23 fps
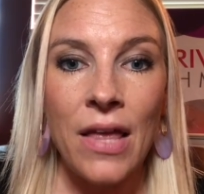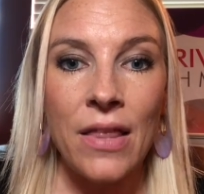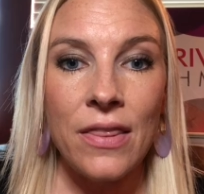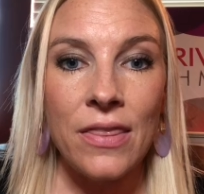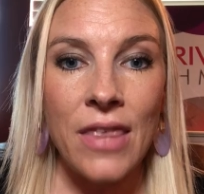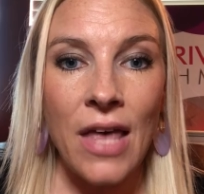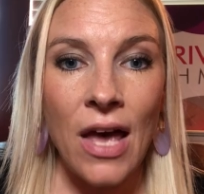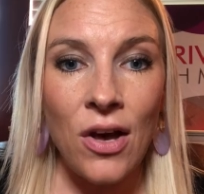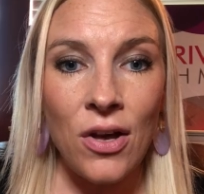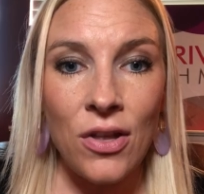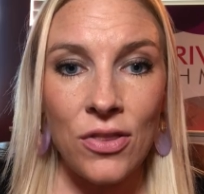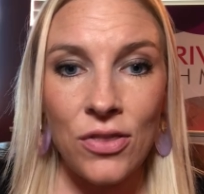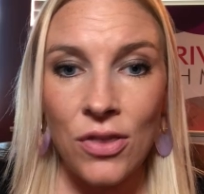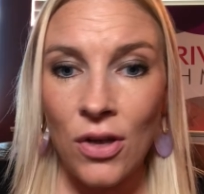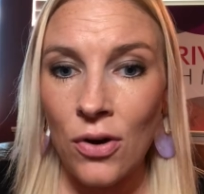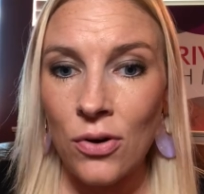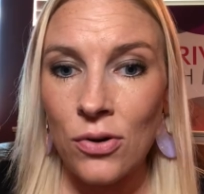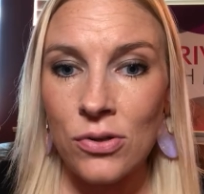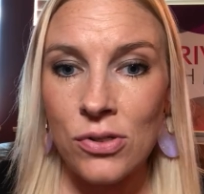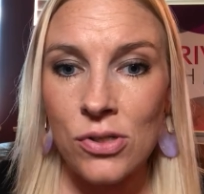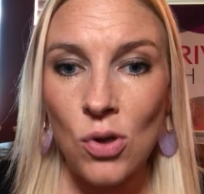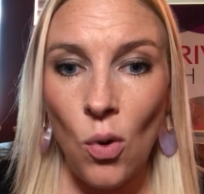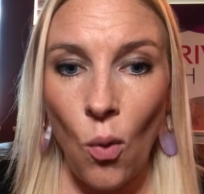that
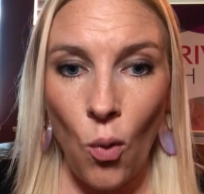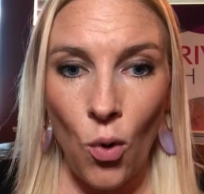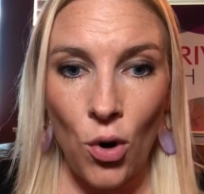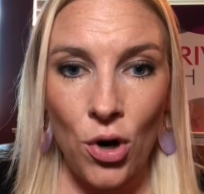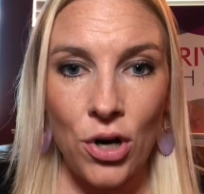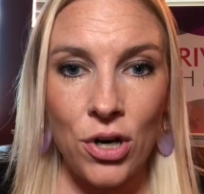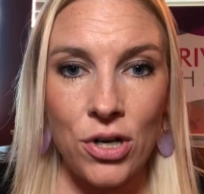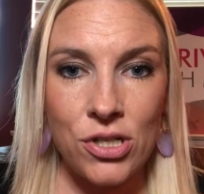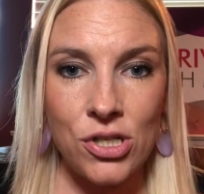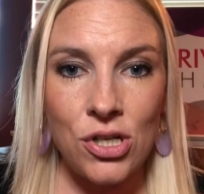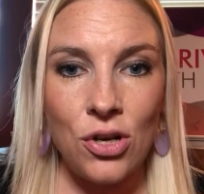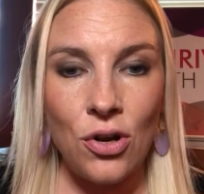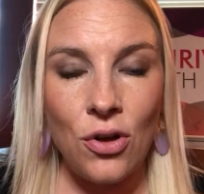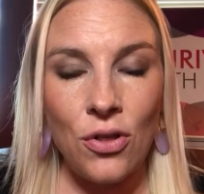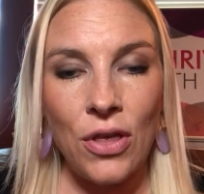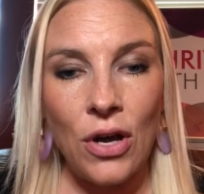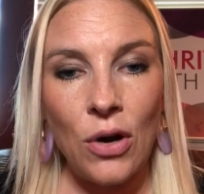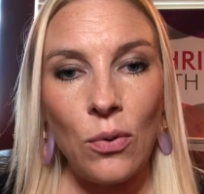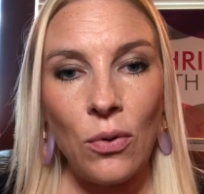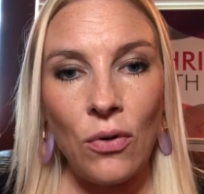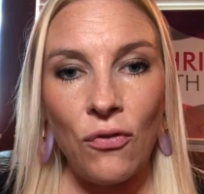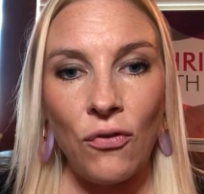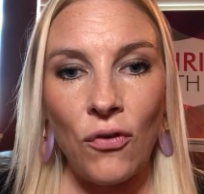those orders, you know,
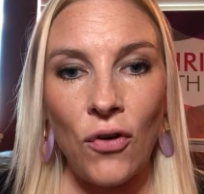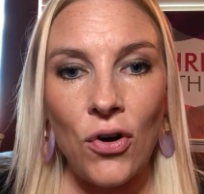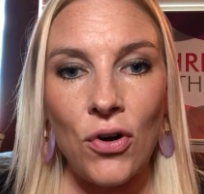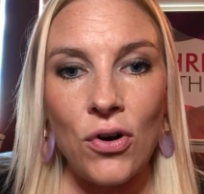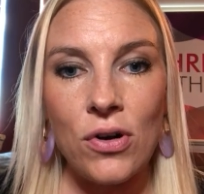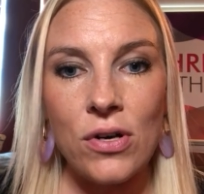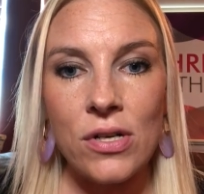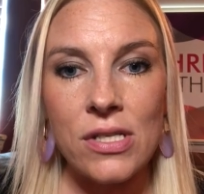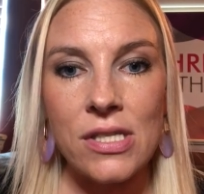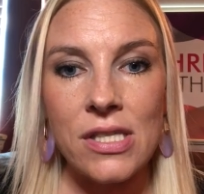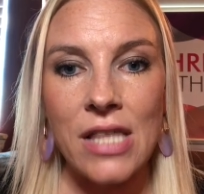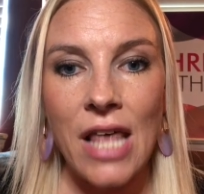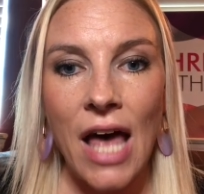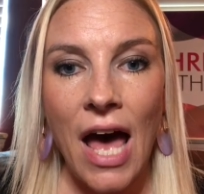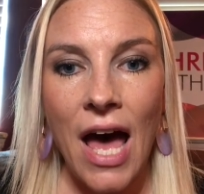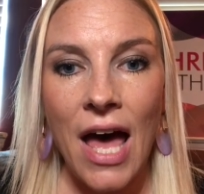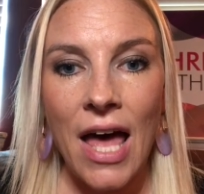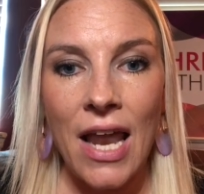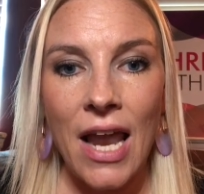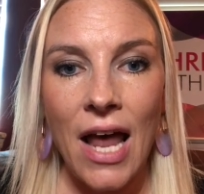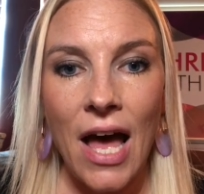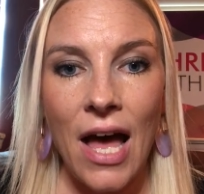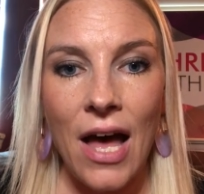their referrals,
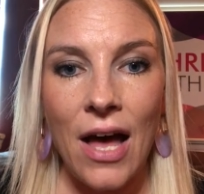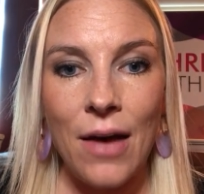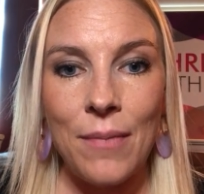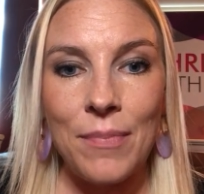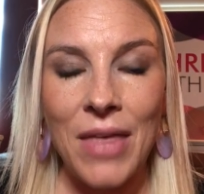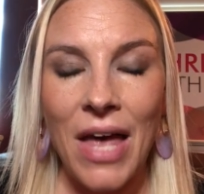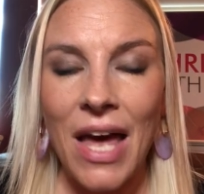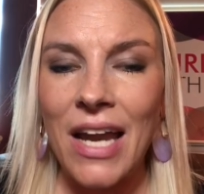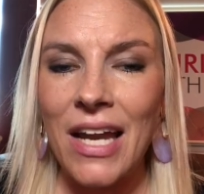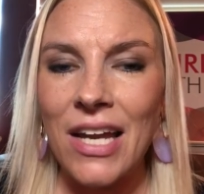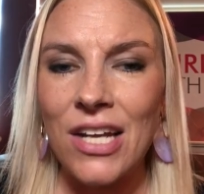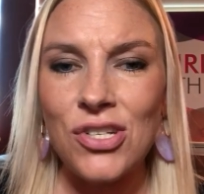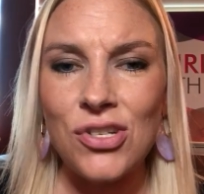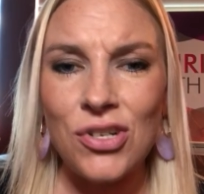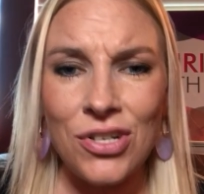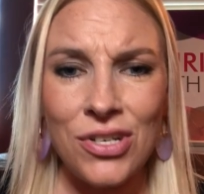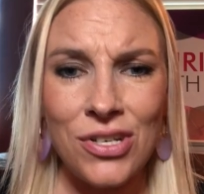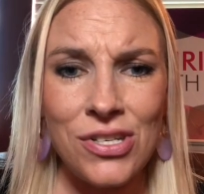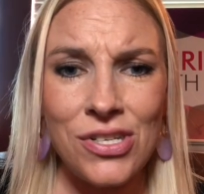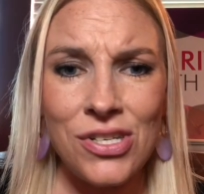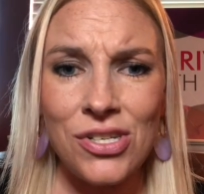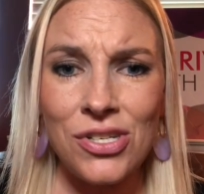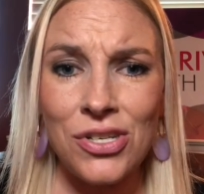that
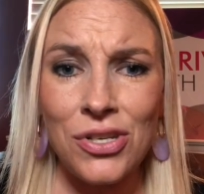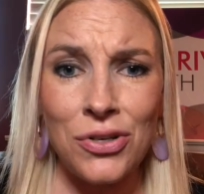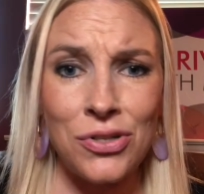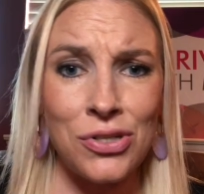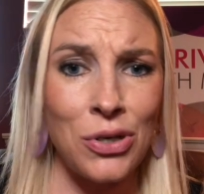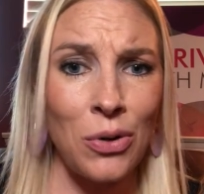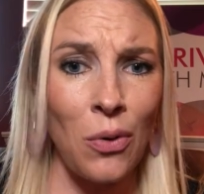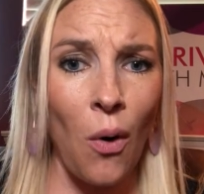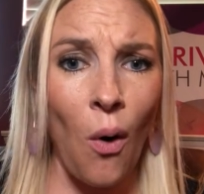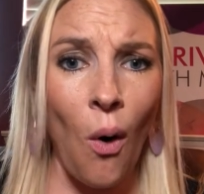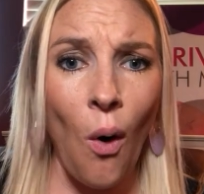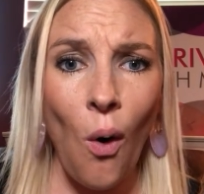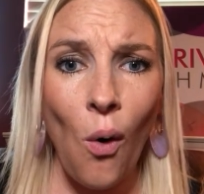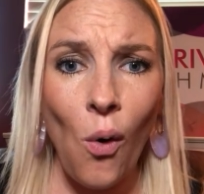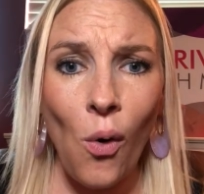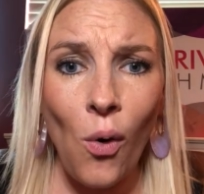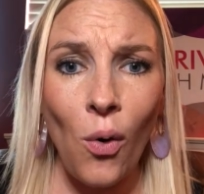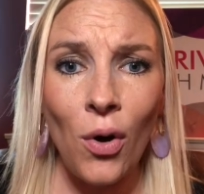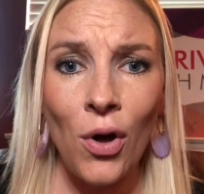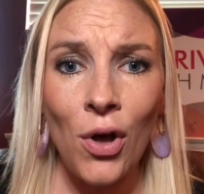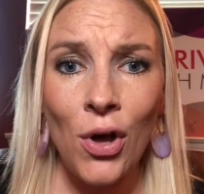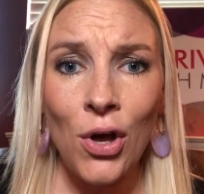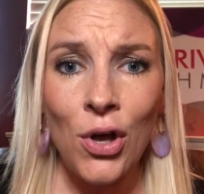introduces you to a
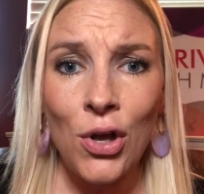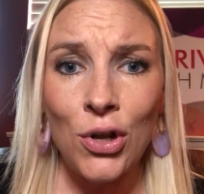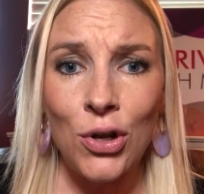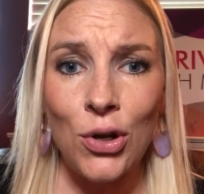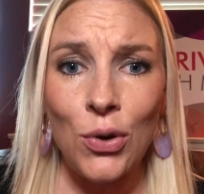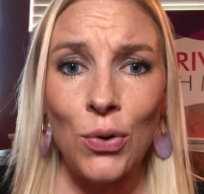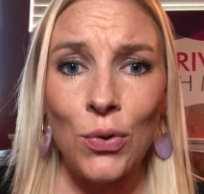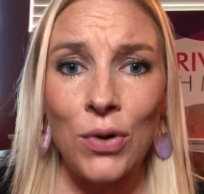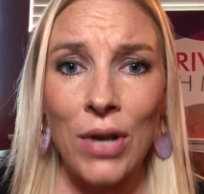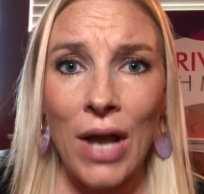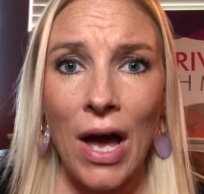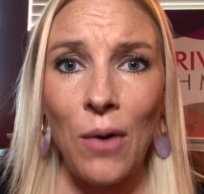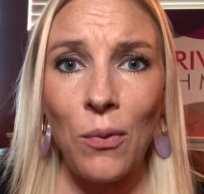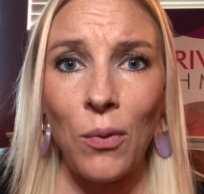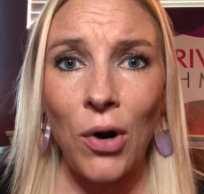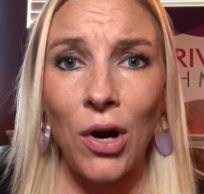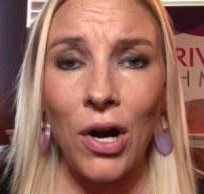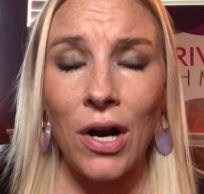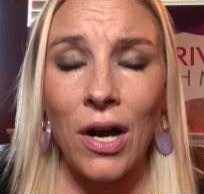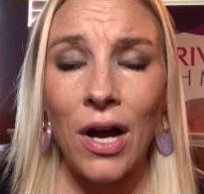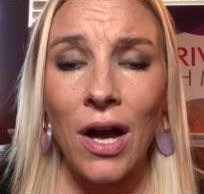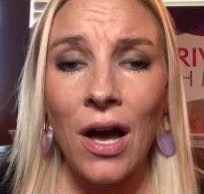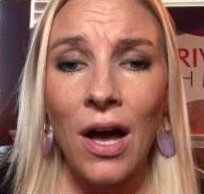whole new
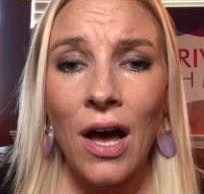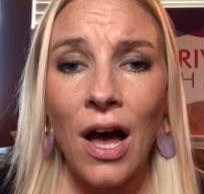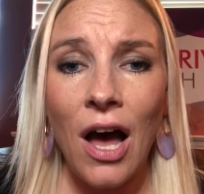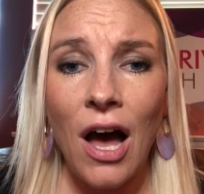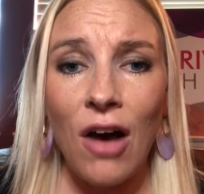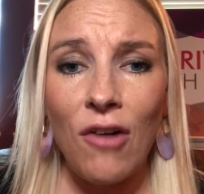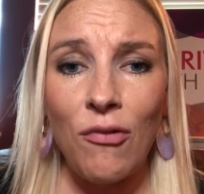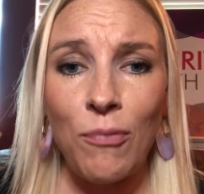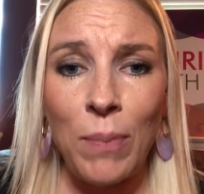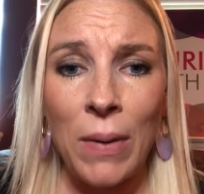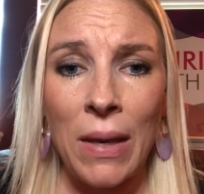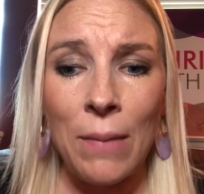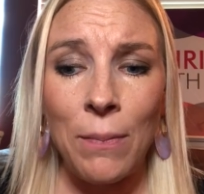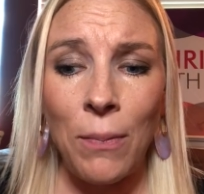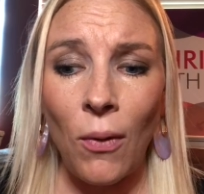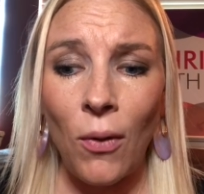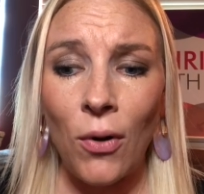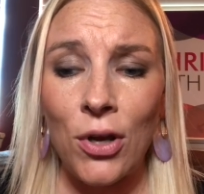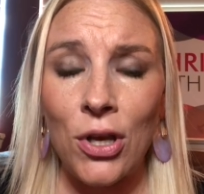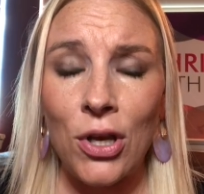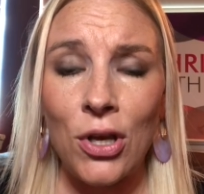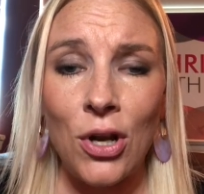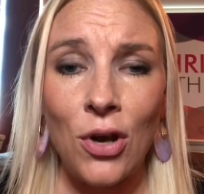network of
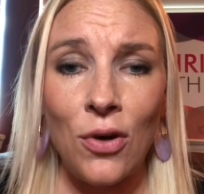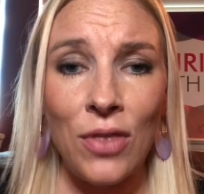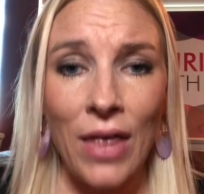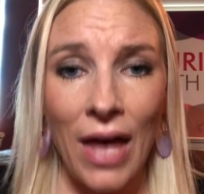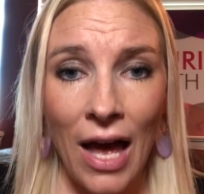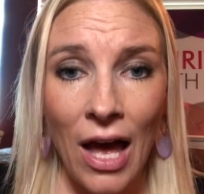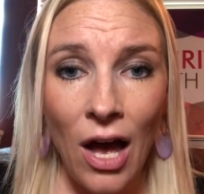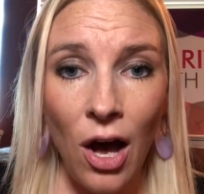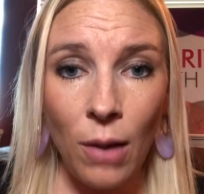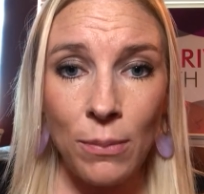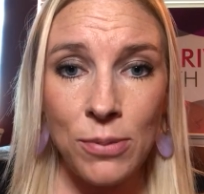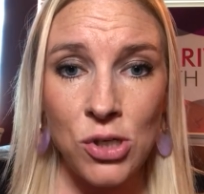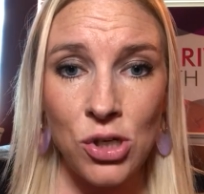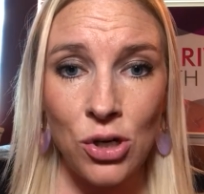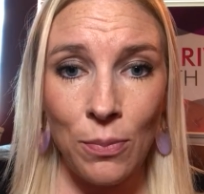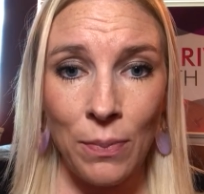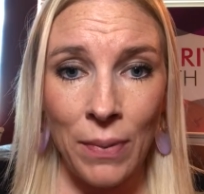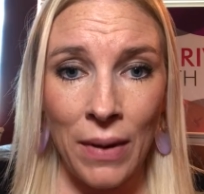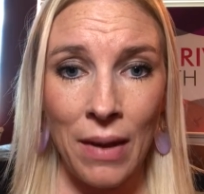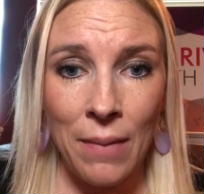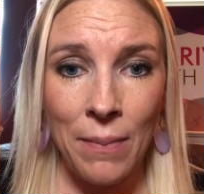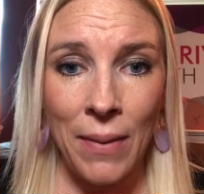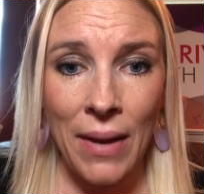people. You know, that helps your
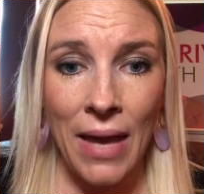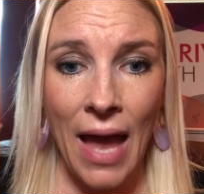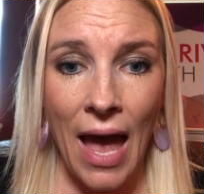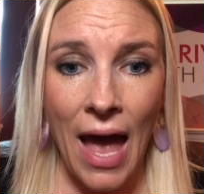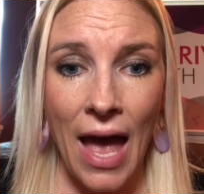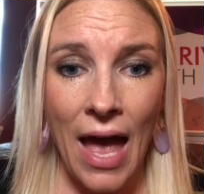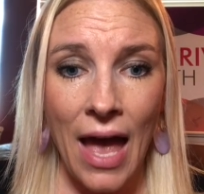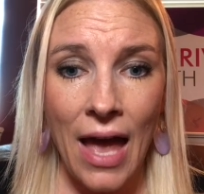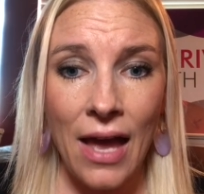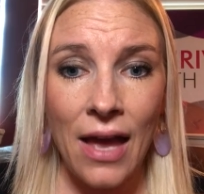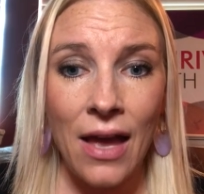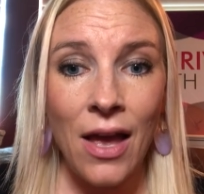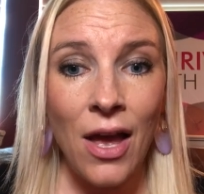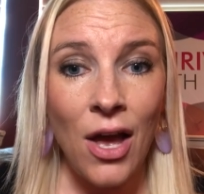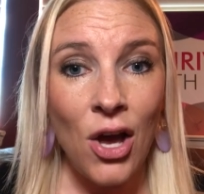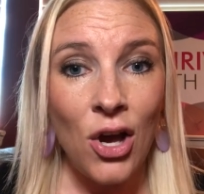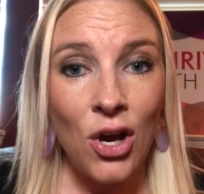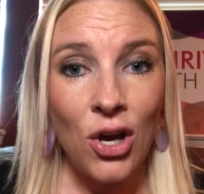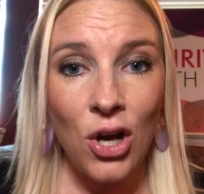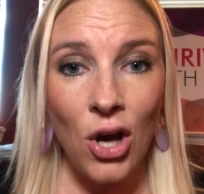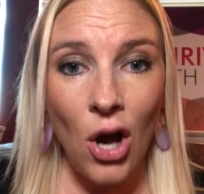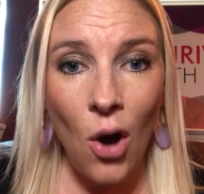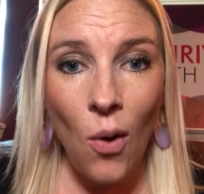PPA
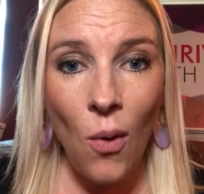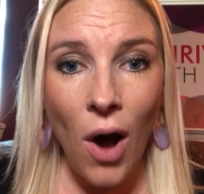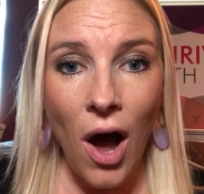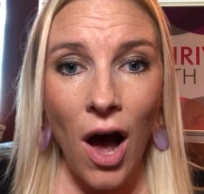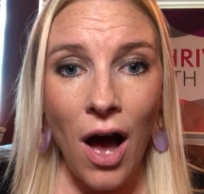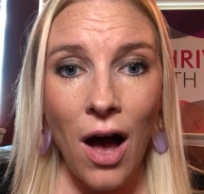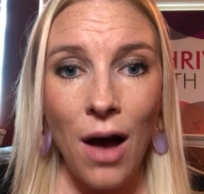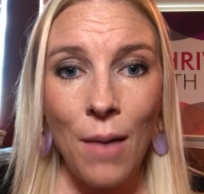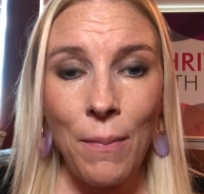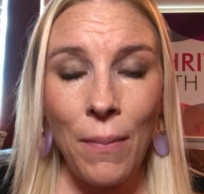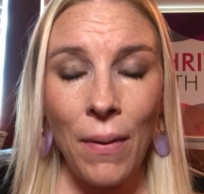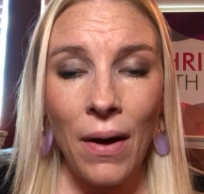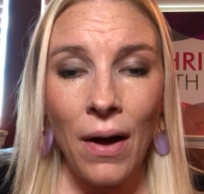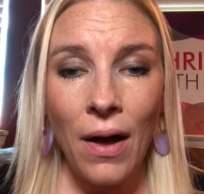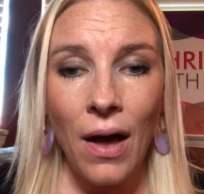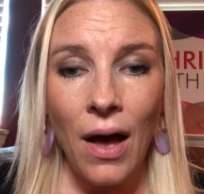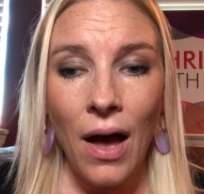go up.